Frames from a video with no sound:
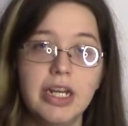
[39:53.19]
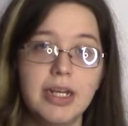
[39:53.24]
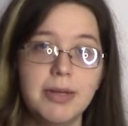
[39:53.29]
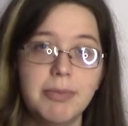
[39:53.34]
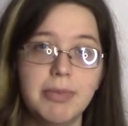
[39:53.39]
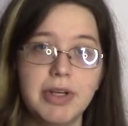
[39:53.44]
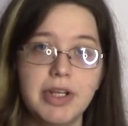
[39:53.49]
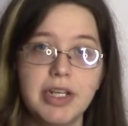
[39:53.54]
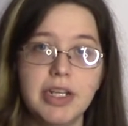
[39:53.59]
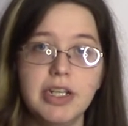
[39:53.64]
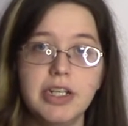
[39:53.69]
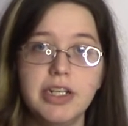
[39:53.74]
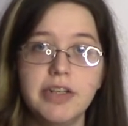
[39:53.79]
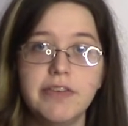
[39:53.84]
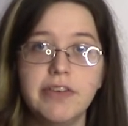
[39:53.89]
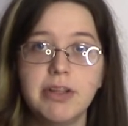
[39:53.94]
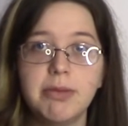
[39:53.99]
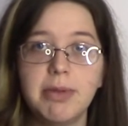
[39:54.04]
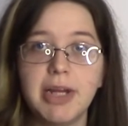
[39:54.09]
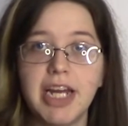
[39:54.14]
but each
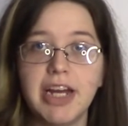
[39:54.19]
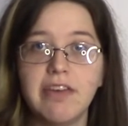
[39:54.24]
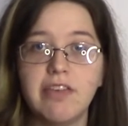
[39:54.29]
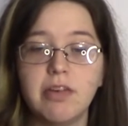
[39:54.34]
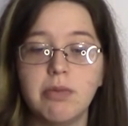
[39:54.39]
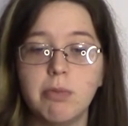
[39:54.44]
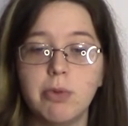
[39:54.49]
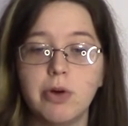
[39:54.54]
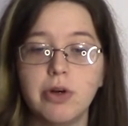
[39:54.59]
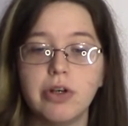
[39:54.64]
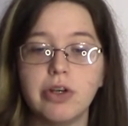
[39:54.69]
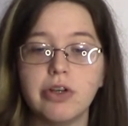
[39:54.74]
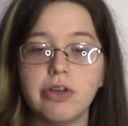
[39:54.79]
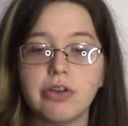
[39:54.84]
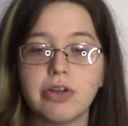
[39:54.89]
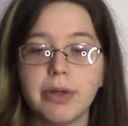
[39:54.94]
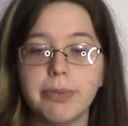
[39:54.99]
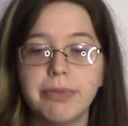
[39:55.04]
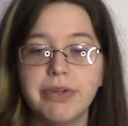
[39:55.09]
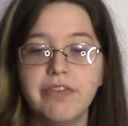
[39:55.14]
of them have a more
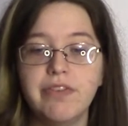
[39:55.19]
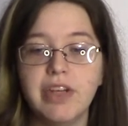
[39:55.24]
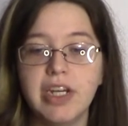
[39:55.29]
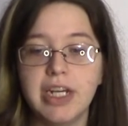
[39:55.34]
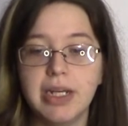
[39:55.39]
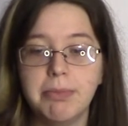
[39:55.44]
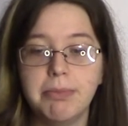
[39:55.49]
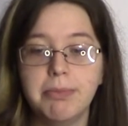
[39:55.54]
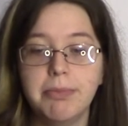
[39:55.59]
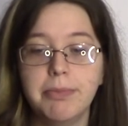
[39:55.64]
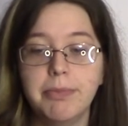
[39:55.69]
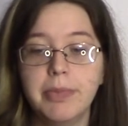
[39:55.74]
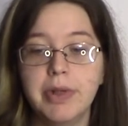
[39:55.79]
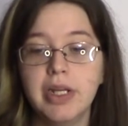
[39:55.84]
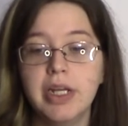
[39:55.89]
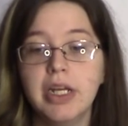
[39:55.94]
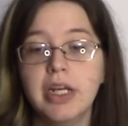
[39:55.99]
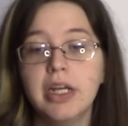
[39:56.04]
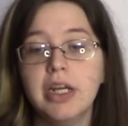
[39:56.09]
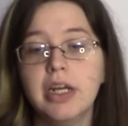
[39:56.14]
descriptive name,
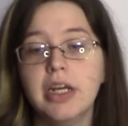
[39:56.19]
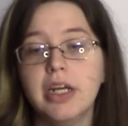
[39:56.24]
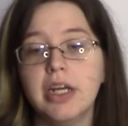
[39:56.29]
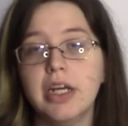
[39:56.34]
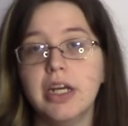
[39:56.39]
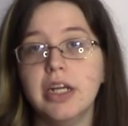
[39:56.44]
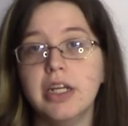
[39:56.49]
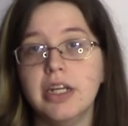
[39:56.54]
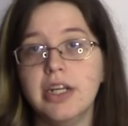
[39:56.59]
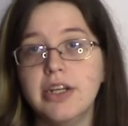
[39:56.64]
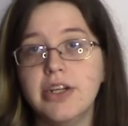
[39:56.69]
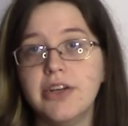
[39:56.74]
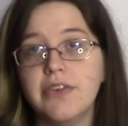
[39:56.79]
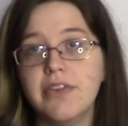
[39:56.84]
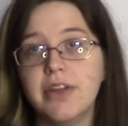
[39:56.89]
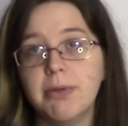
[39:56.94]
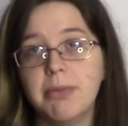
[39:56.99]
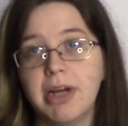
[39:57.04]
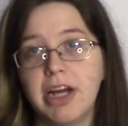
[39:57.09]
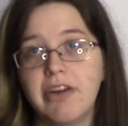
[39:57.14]
and each of
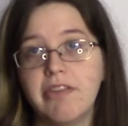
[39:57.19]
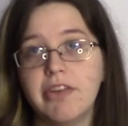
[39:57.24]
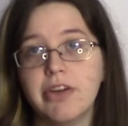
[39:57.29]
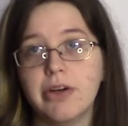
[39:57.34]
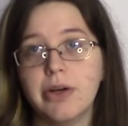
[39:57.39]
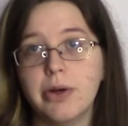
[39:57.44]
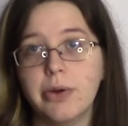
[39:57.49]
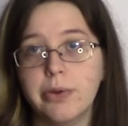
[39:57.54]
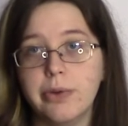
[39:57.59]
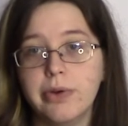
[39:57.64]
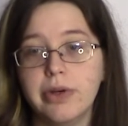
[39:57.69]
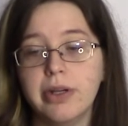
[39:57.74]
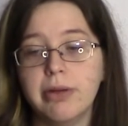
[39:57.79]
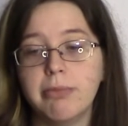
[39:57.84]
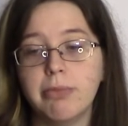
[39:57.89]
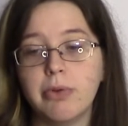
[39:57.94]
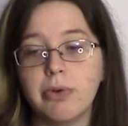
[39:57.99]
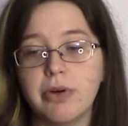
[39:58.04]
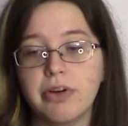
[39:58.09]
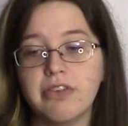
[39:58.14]
them have their own
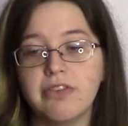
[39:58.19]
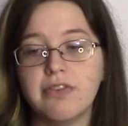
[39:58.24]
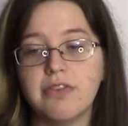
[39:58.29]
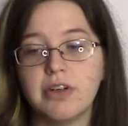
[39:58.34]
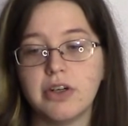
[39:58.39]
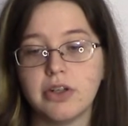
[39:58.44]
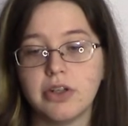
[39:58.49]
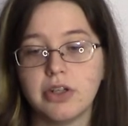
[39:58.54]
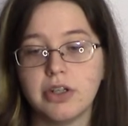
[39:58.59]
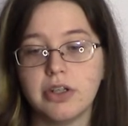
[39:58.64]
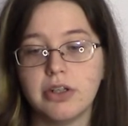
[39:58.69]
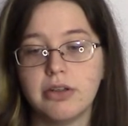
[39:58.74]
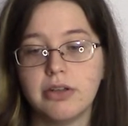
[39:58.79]
important function.